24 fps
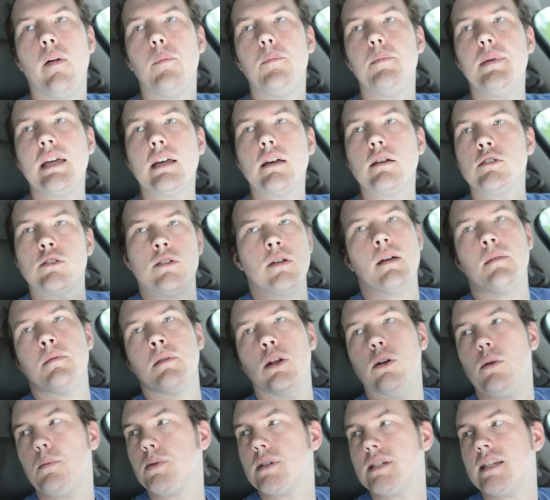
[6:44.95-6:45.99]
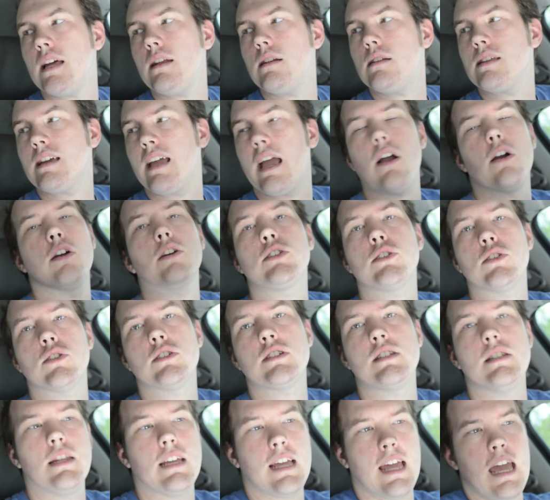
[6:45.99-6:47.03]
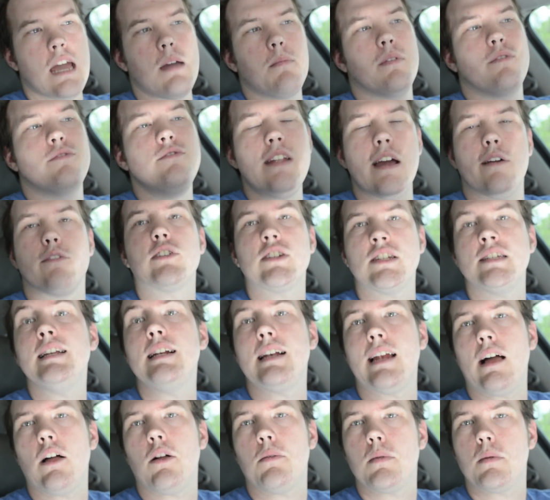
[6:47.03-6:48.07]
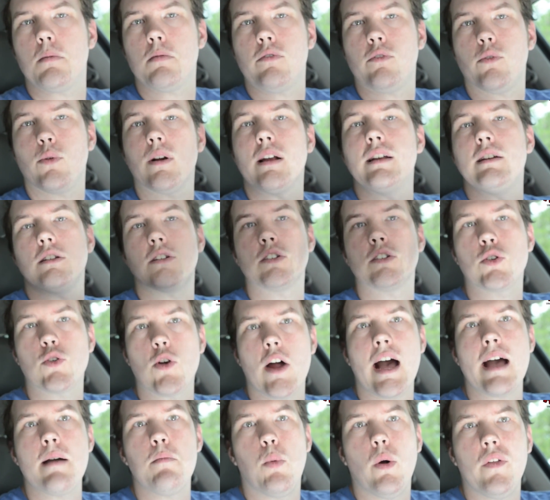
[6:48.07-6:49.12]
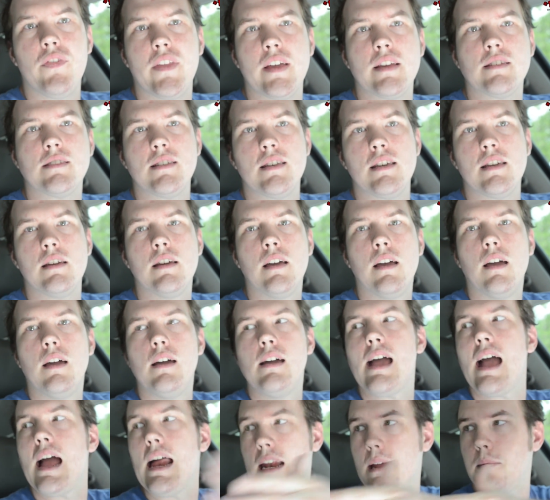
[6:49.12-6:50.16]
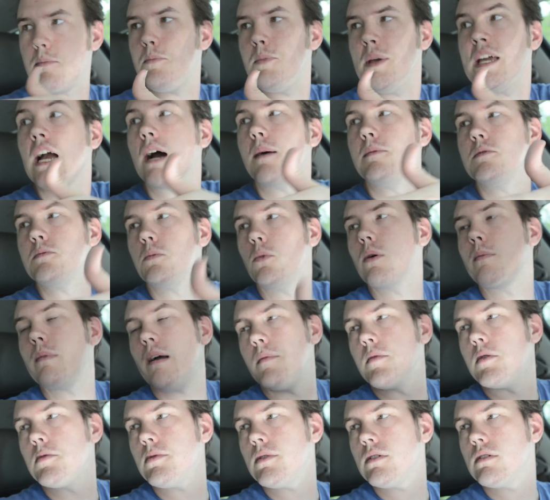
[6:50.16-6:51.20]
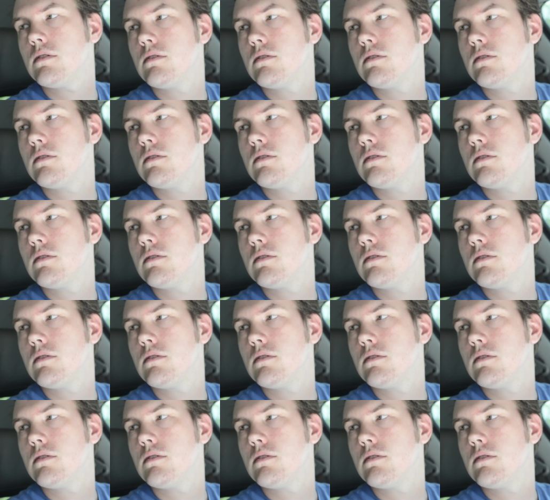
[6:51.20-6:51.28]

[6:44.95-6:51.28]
Because, pretend the characters in the game have never seen an owlbear before and describe what they see. And it becomes more memorable